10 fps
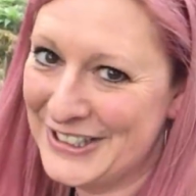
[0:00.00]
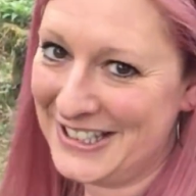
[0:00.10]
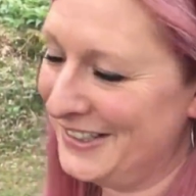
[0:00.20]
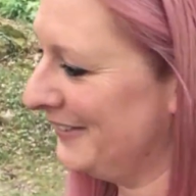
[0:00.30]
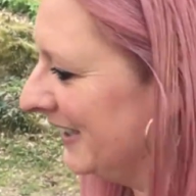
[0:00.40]

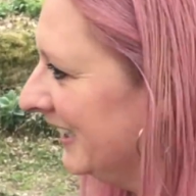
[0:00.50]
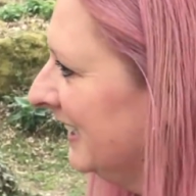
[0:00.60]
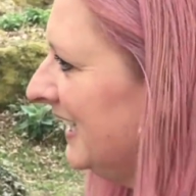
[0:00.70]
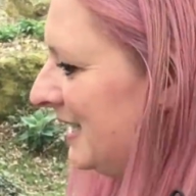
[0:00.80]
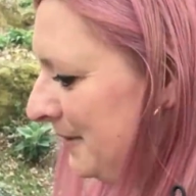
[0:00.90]
Don't know why,
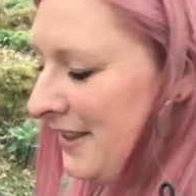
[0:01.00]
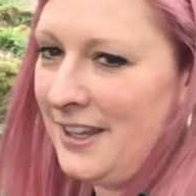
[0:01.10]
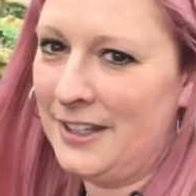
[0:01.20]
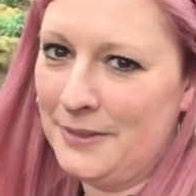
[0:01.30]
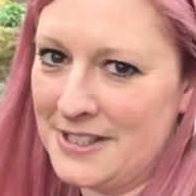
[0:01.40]
he's one of the
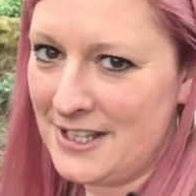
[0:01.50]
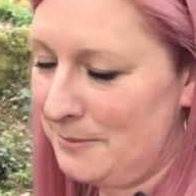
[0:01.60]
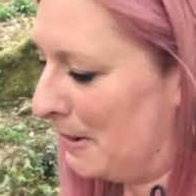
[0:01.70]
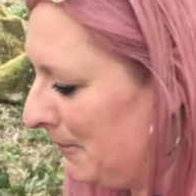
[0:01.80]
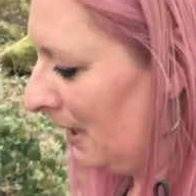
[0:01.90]
only ones I
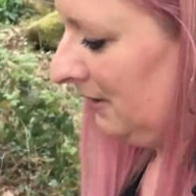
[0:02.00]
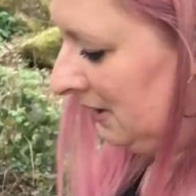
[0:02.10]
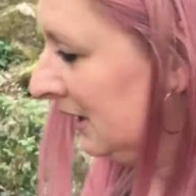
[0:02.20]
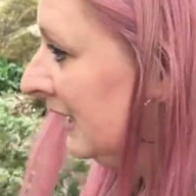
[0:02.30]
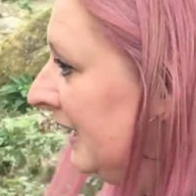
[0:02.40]
remember.
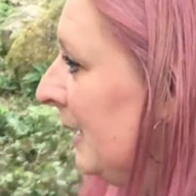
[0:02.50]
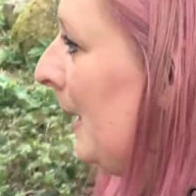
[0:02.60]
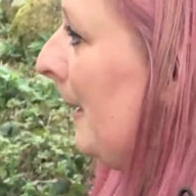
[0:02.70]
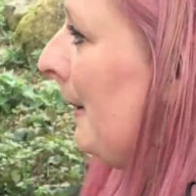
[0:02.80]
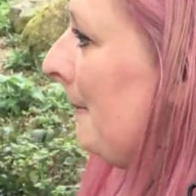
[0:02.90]

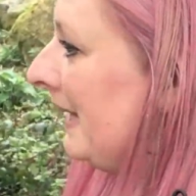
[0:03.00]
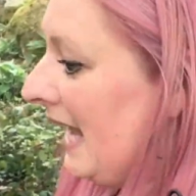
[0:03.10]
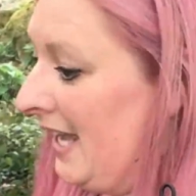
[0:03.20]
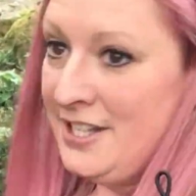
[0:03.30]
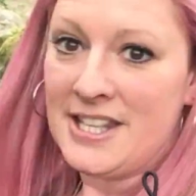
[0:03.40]
But
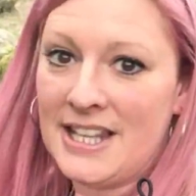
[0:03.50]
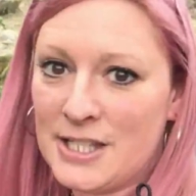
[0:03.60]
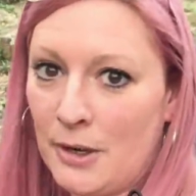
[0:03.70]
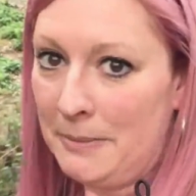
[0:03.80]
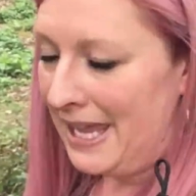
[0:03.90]
yeah, so
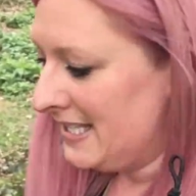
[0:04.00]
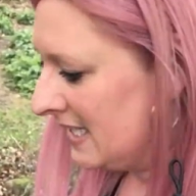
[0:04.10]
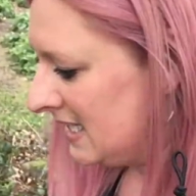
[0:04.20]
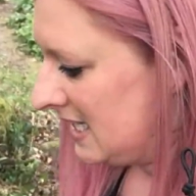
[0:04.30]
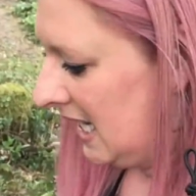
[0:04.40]
that's where I'm
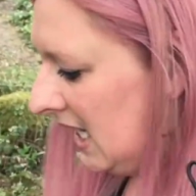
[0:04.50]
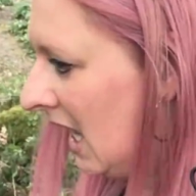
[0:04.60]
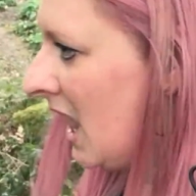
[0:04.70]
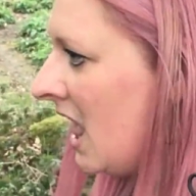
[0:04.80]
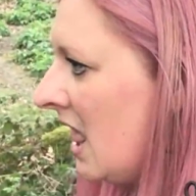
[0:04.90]
heading today.
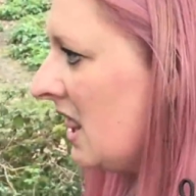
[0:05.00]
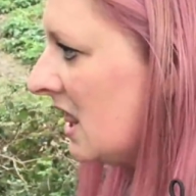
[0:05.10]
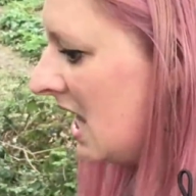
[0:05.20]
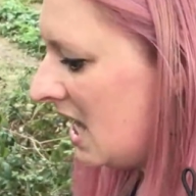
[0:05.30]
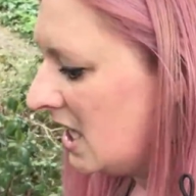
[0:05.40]

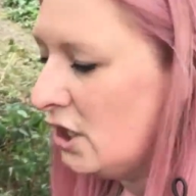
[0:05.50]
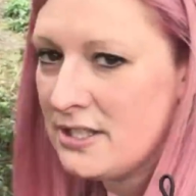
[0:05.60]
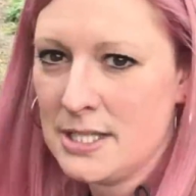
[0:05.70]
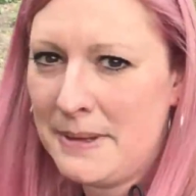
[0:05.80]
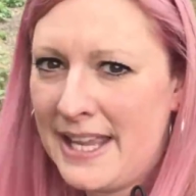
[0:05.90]
There
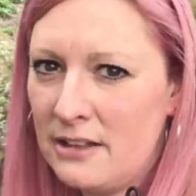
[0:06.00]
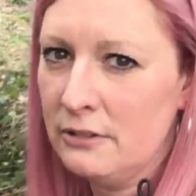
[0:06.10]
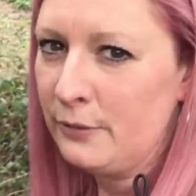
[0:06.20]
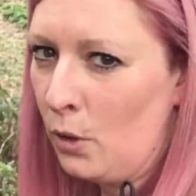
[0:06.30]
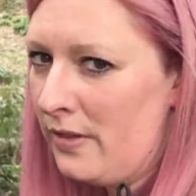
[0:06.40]
used to be a hill
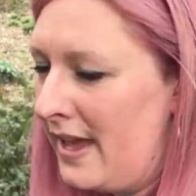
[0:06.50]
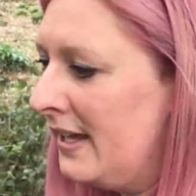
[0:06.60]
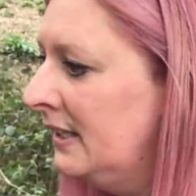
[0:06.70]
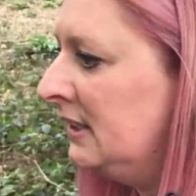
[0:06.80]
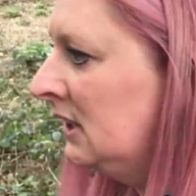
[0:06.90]
fort there.
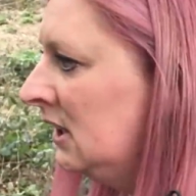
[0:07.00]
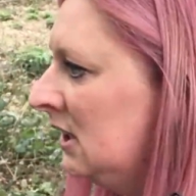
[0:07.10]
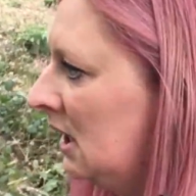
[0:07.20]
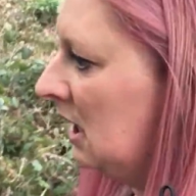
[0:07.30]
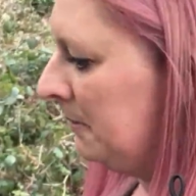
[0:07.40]

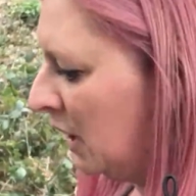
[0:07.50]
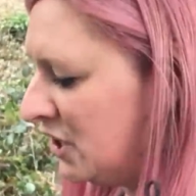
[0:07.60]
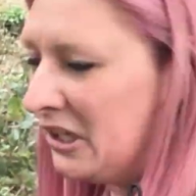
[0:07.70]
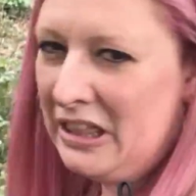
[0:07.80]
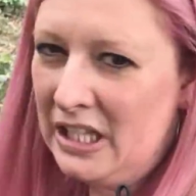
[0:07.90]
I
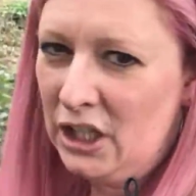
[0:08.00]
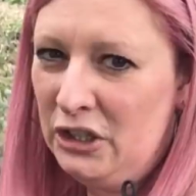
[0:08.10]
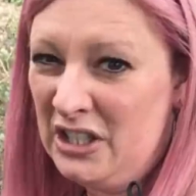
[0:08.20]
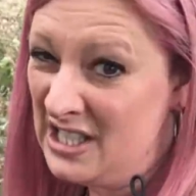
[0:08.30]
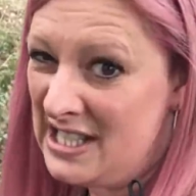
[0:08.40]
don't think
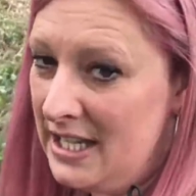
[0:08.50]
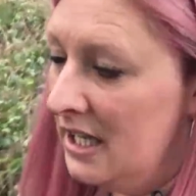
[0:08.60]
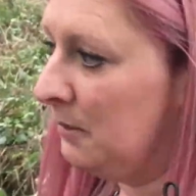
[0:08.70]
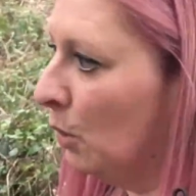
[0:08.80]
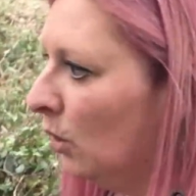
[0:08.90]
you can see it
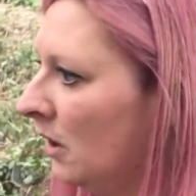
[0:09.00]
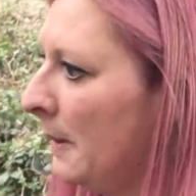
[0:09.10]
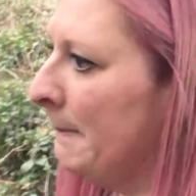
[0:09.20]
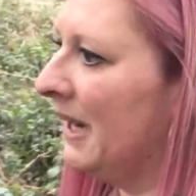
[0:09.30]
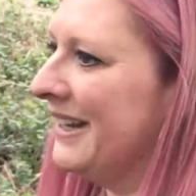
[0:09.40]
anymore,
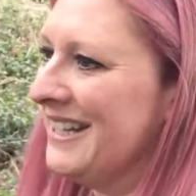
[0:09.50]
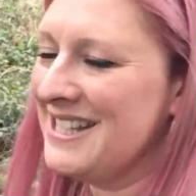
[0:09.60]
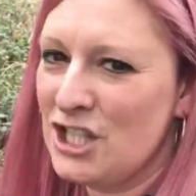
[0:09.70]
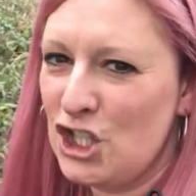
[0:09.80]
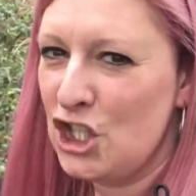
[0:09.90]
but it
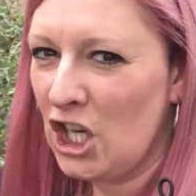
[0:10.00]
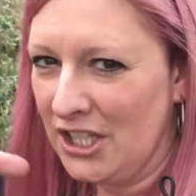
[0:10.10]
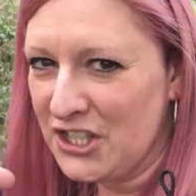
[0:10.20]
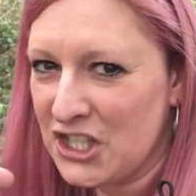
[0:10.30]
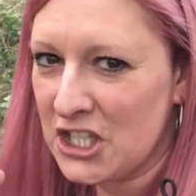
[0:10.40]
is
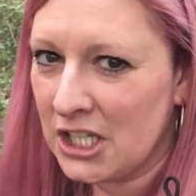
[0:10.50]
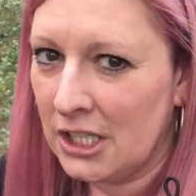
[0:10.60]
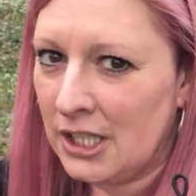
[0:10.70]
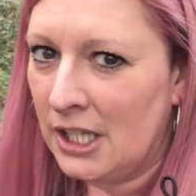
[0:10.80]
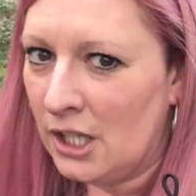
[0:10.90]
just
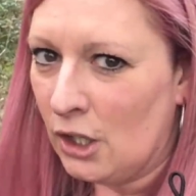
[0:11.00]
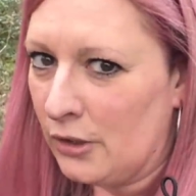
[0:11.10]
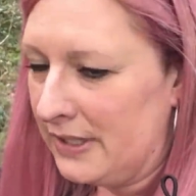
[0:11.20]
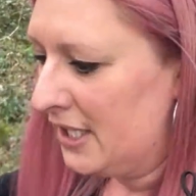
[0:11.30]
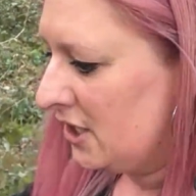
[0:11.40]

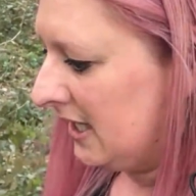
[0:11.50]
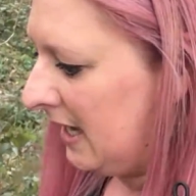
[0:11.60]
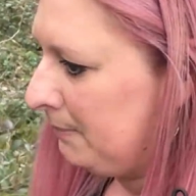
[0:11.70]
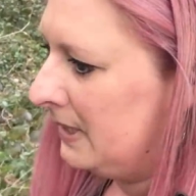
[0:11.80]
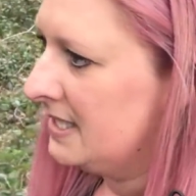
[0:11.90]
on the edge of the
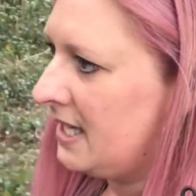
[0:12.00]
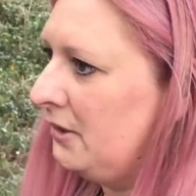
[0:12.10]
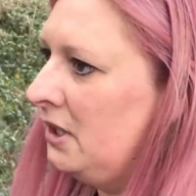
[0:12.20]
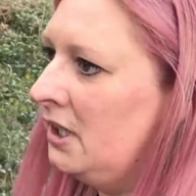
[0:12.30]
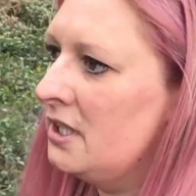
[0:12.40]
camping
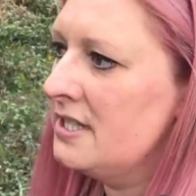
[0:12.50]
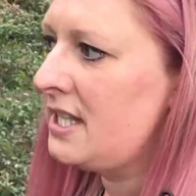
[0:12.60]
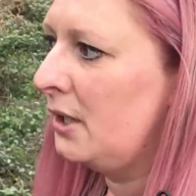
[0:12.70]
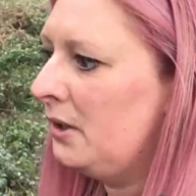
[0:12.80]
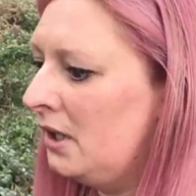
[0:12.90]
zone.
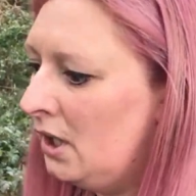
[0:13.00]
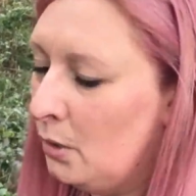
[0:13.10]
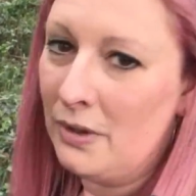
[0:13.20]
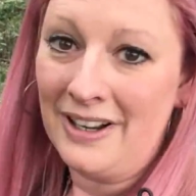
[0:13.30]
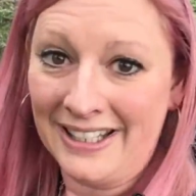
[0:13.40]
So,
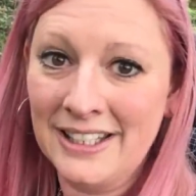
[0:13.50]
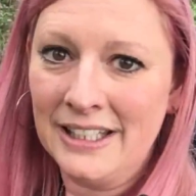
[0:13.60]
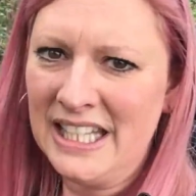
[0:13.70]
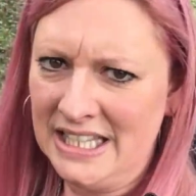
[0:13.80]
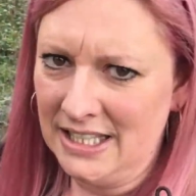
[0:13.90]
well, like
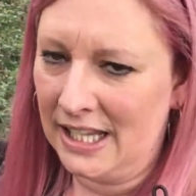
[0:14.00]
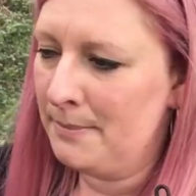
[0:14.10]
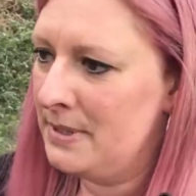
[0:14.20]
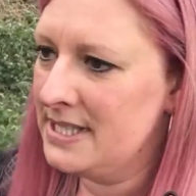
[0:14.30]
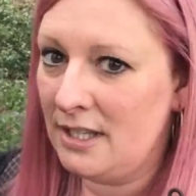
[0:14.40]
in the
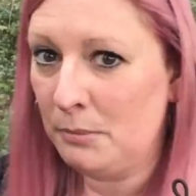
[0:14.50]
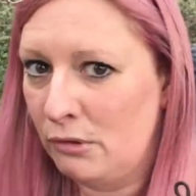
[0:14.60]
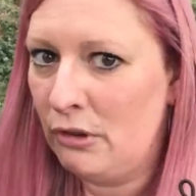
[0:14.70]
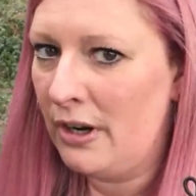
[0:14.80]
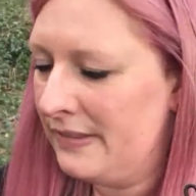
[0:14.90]
camping zone, but
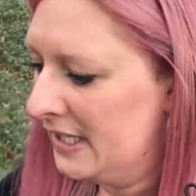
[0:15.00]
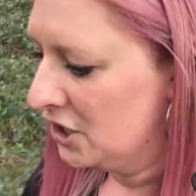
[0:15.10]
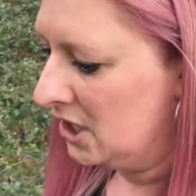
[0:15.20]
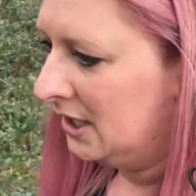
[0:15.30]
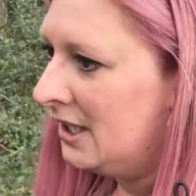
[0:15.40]
right on the edge.